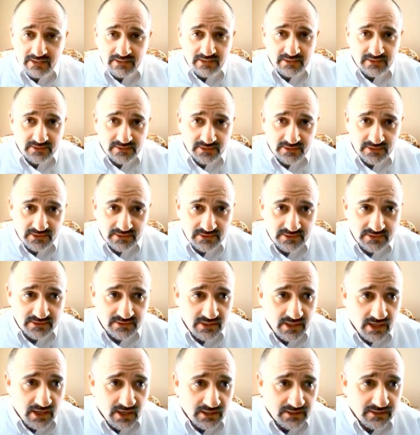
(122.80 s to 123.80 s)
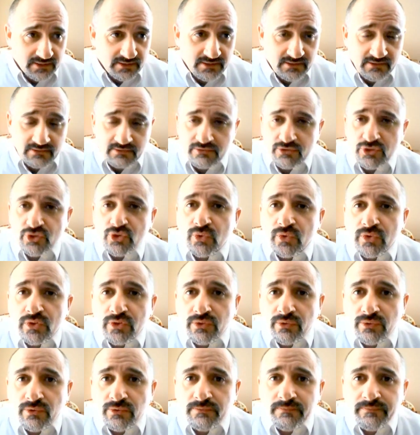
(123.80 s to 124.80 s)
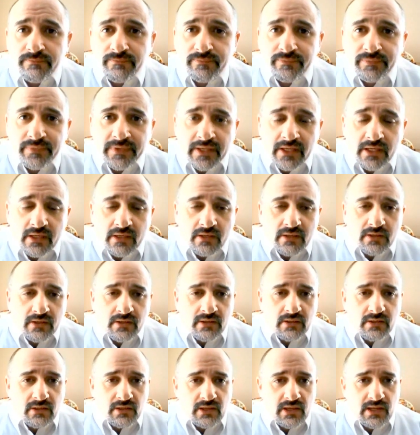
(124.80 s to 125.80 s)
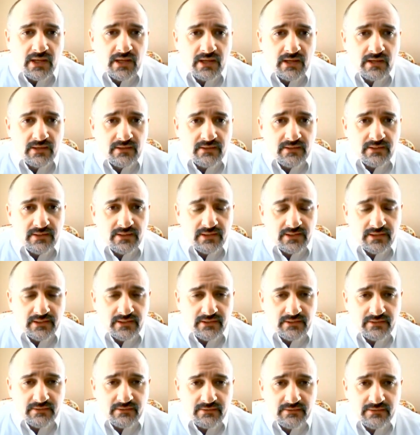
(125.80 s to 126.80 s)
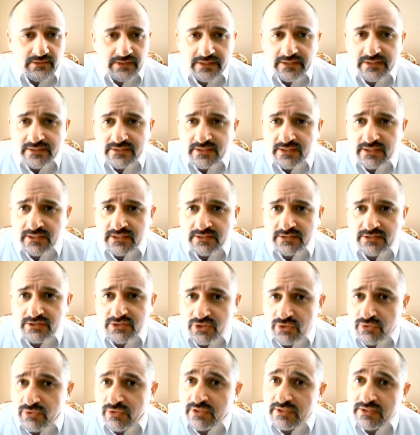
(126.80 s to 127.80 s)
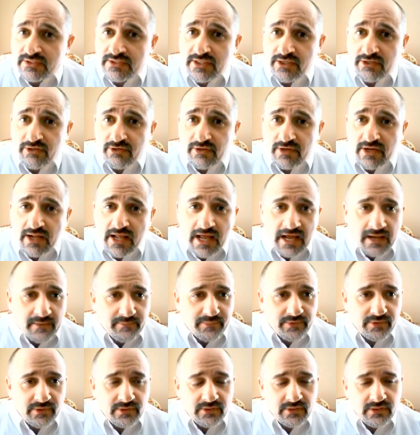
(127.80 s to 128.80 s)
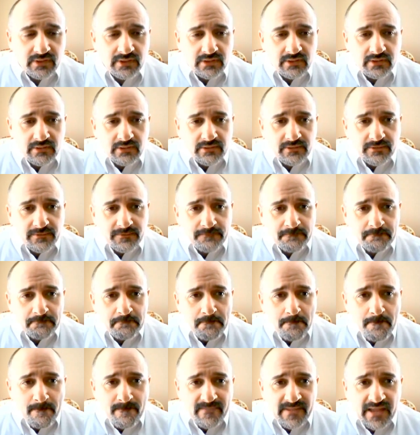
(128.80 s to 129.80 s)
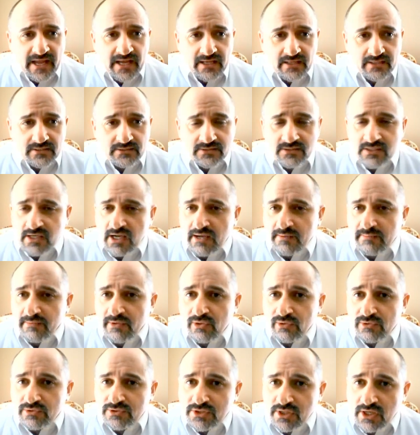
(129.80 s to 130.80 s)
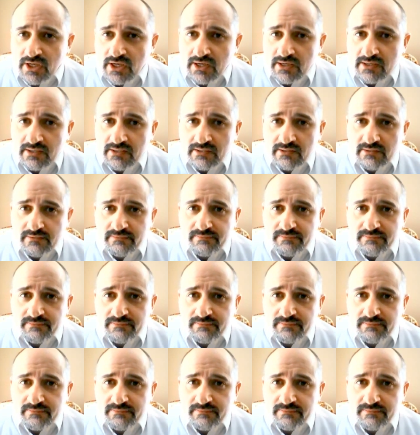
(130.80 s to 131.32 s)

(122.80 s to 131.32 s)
that this is not true. And these things do continue to happen as time goes on